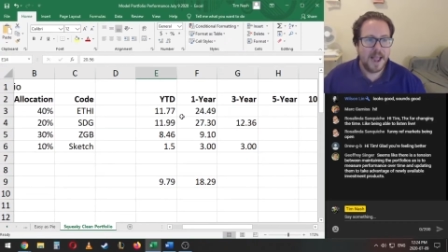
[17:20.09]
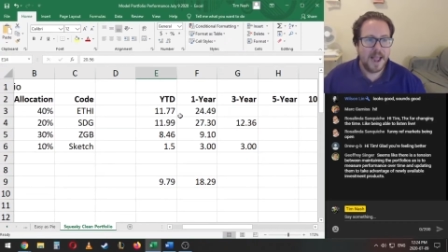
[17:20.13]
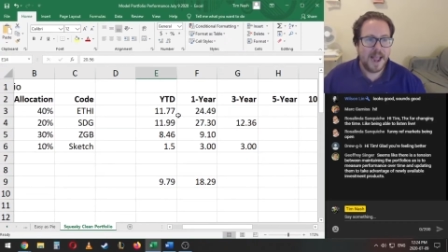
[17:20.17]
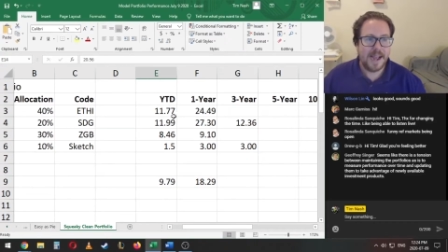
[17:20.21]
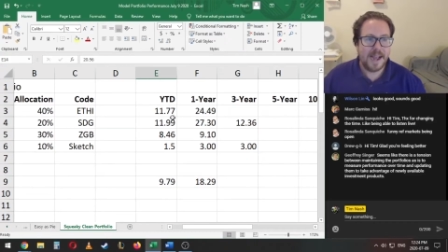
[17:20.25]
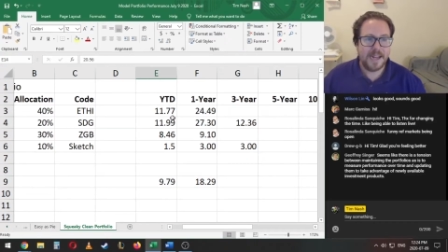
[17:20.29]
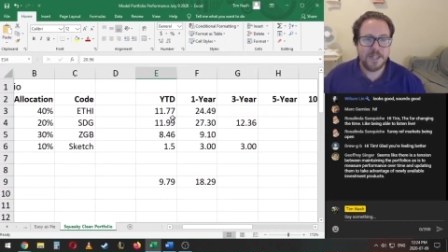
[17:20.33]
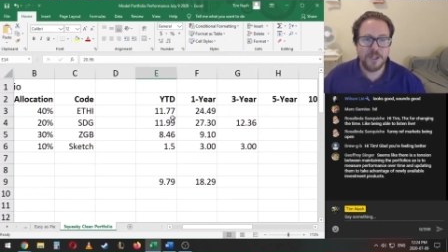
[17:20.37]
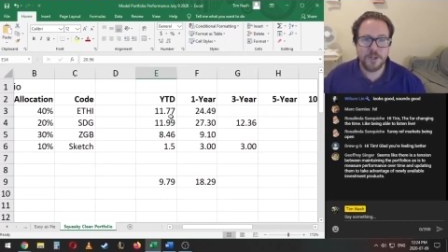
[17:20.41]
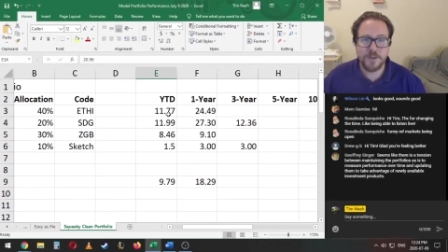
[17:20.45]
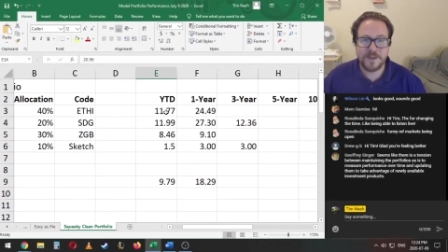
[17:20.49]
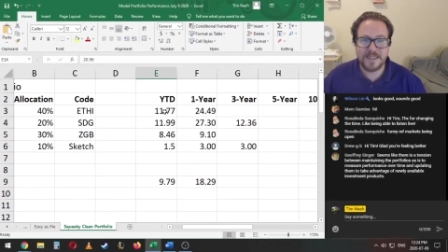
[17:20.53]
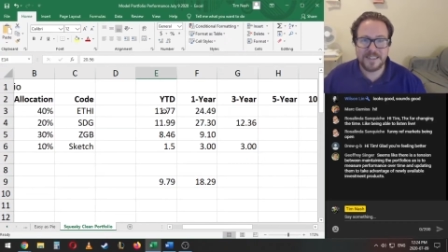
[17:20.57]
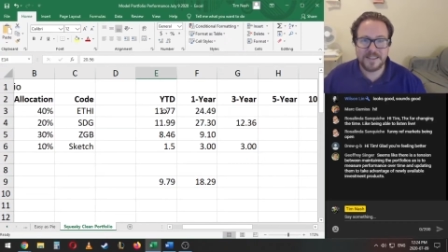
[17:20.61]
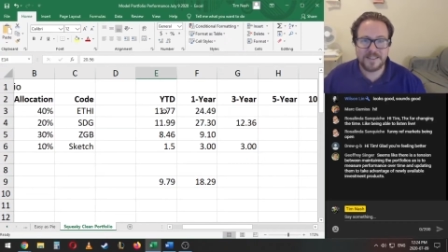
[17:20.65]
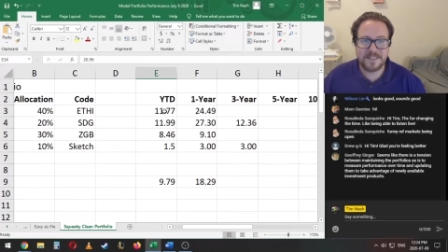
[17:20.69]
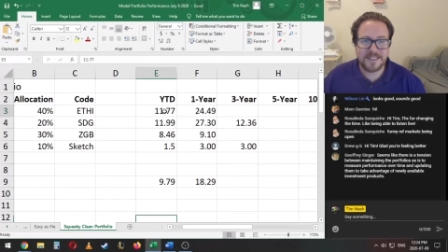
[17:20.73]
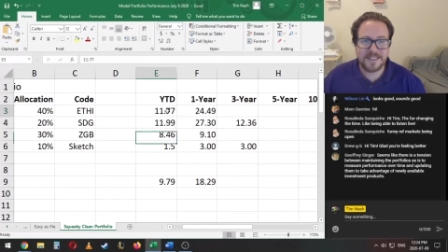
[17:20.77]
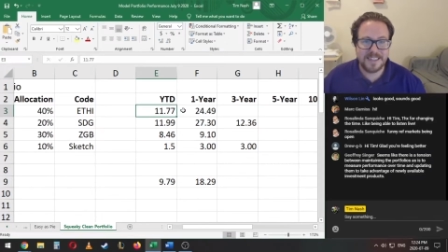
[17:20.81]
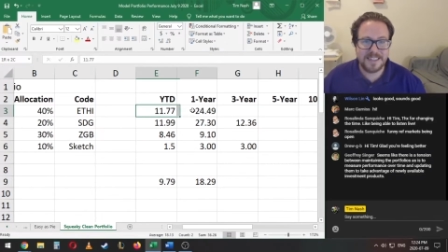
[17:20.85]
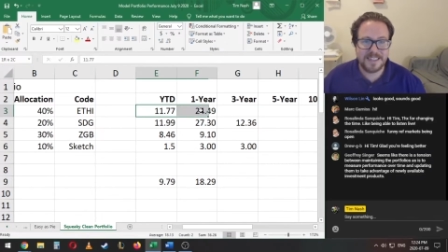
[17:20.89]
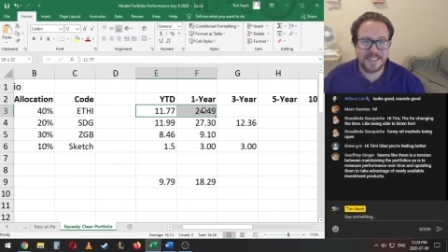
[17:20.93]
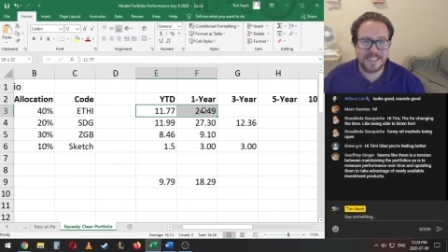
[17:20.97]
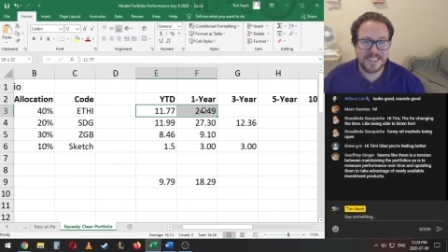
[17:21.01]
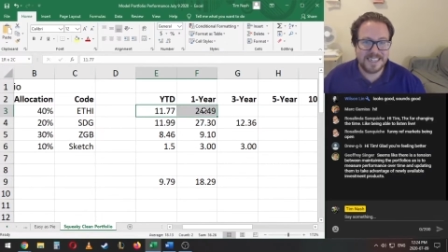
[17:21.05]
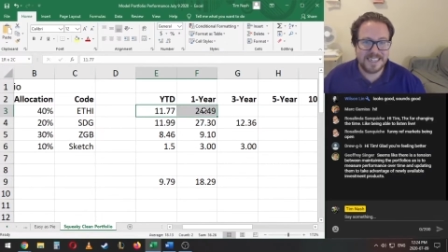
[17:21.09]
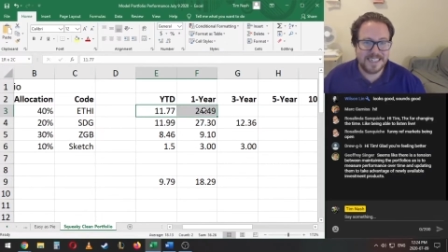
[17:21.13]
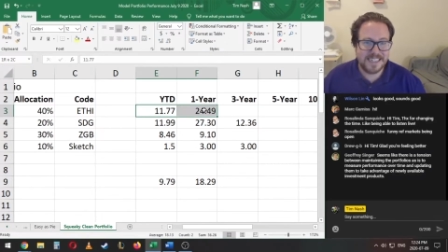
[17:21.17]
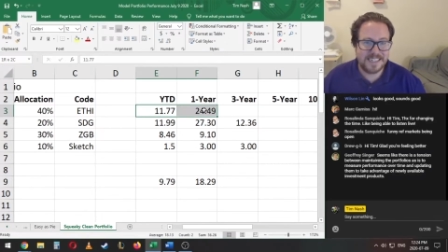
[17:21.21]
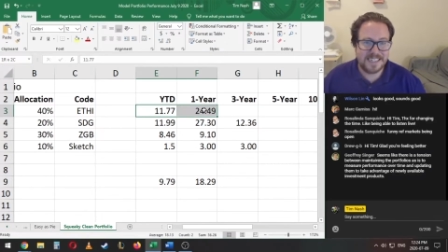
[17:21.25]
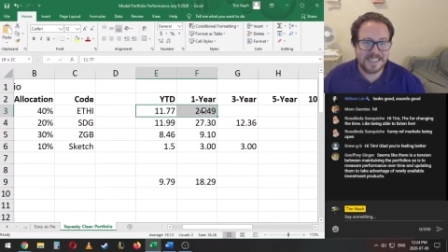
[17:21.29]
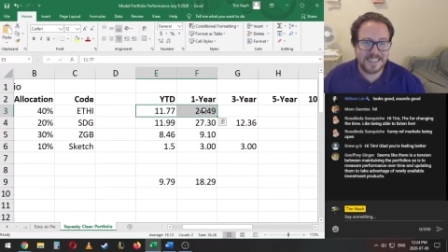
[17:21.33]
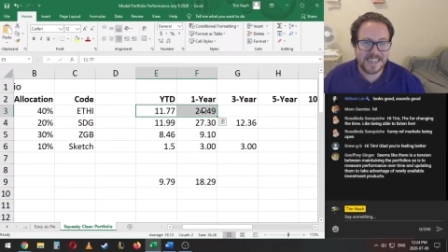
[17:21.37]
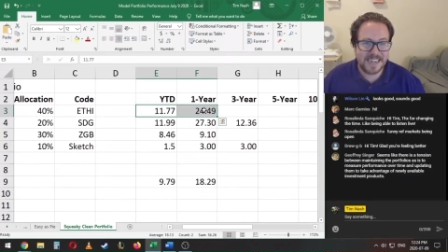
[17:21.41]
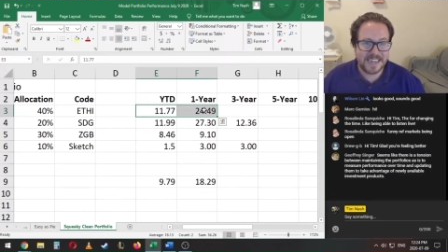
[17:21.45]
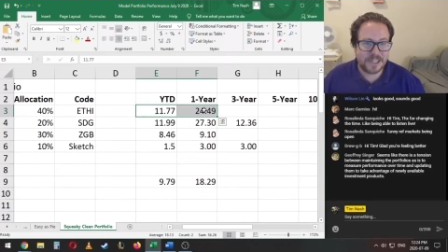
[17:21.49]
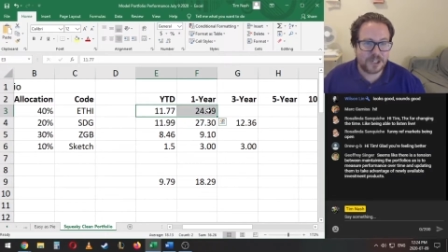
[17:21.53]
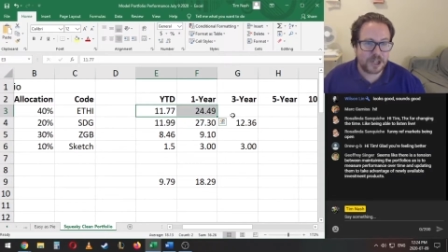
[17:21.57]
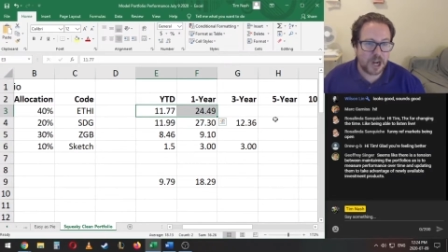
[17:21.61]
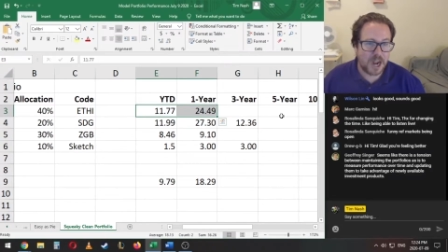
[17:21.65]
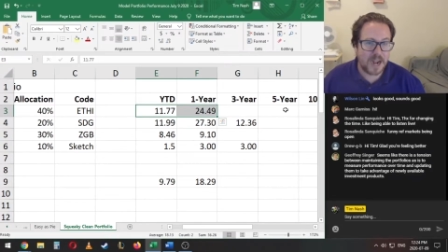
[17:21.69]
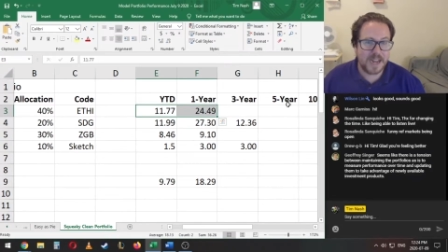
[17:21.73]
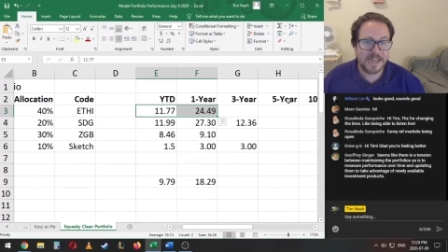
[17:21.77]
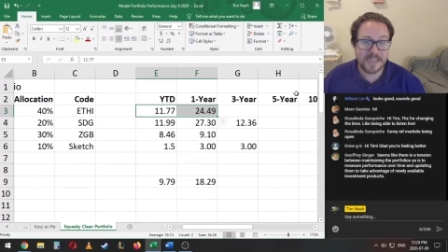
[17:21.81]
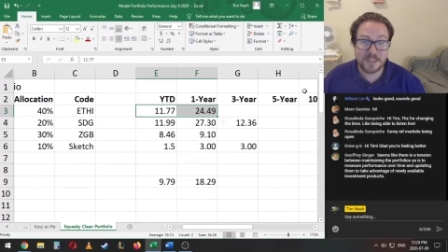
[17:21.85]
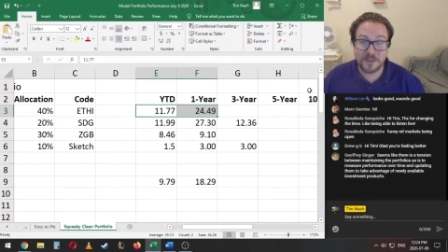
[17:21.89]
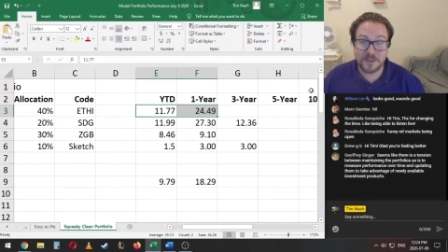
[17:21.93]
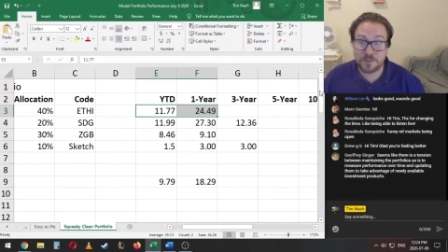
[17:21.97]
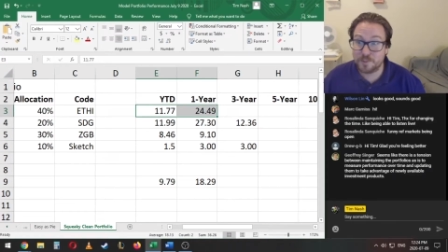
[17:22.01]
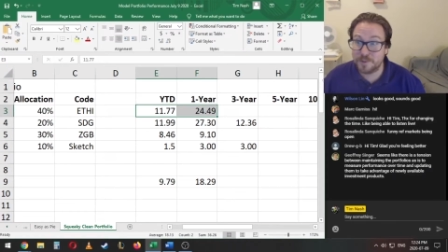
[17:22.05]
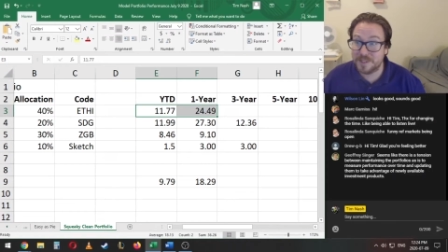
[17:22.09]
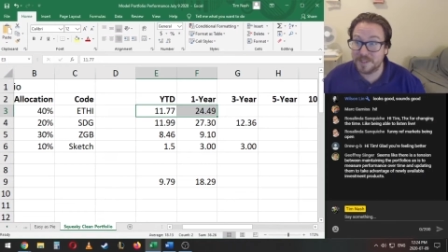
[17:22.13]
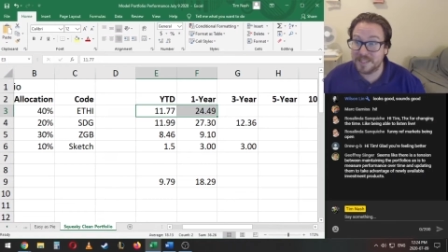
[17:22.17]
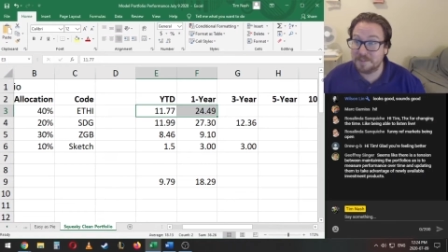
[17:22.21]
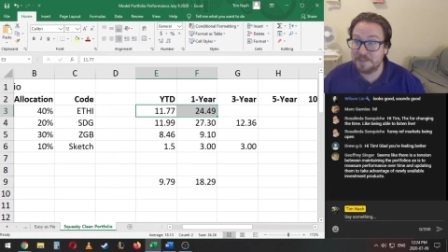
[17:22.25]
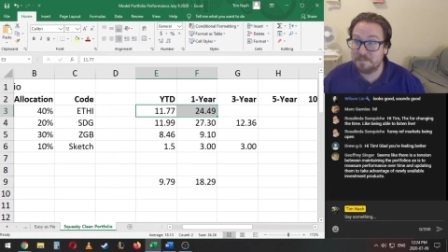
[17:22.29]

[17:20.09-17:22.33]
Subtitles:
And you can see that ETHI has really